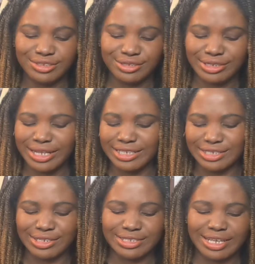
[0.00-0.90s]
so that she
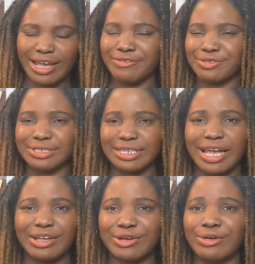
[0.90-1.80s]
doesn't have to
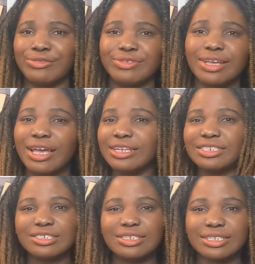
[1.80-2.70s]
try
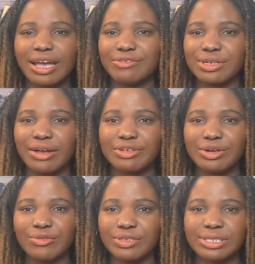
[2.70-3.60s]
she doesn't have to have a
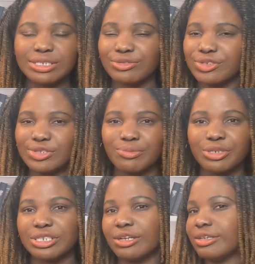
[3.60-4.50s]
conversation with
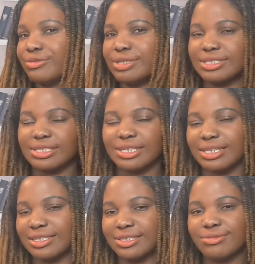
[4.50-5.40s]
somebody it wasn't the
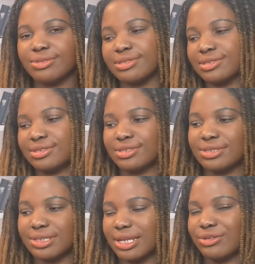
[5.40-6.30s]
case. It was
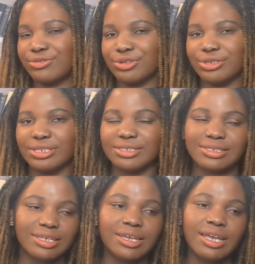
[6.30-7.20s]
just kind of funny. He
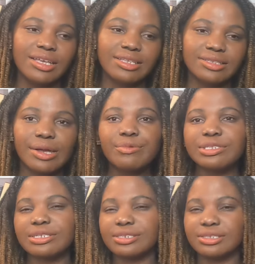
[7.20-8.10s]
said that
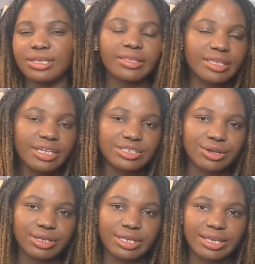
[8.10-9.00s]
wasn't his
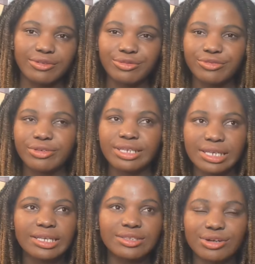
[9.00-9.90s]
intention. He gave
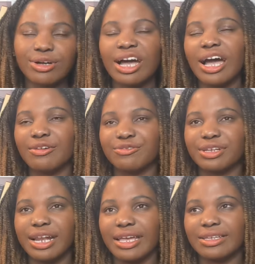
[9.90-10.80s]
he know how I
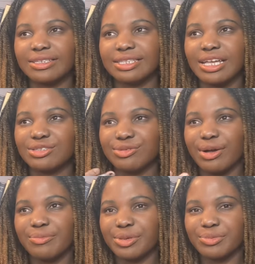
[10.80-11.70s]
feel like that's
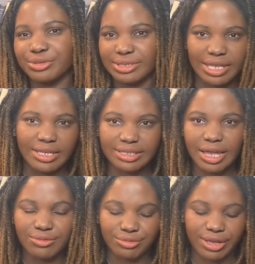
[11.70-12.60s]
why people think
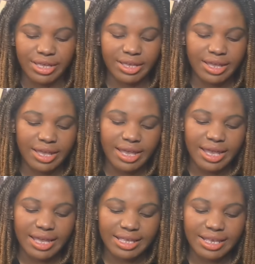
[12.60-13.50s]
that way.
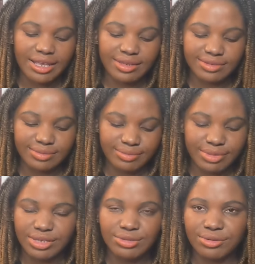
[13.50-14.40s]
I get
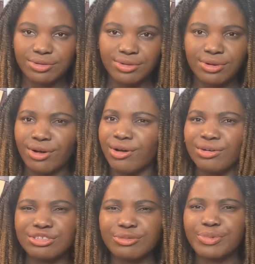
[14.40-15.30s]
me know
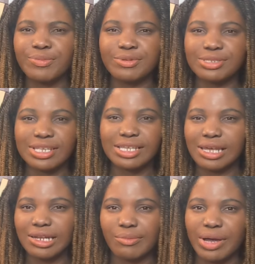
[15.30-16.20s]
or other people say
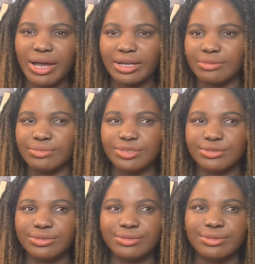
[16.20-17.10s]
that about him
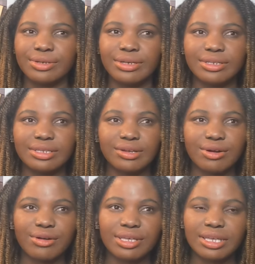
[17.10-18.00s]
so they
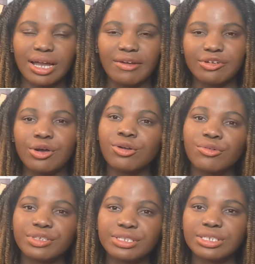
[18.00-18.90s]
go he have long
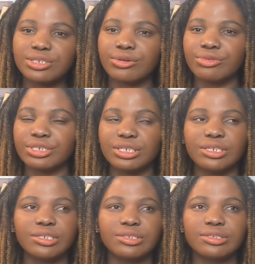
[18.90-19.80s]
conversation with
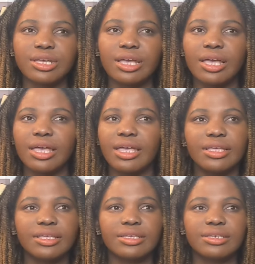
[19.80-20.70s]
Sharon
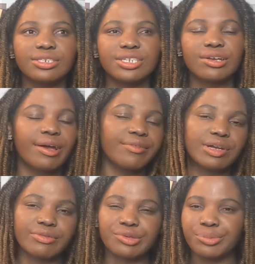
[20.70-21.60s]
and Sharon
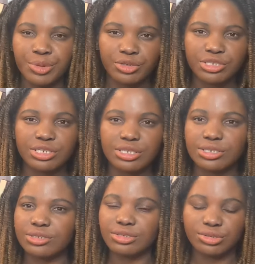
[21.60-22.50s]
have the opportunity
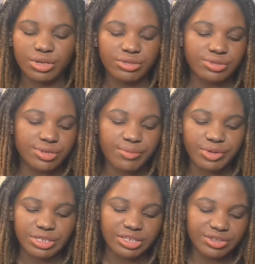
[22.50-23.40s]
to talk to somebody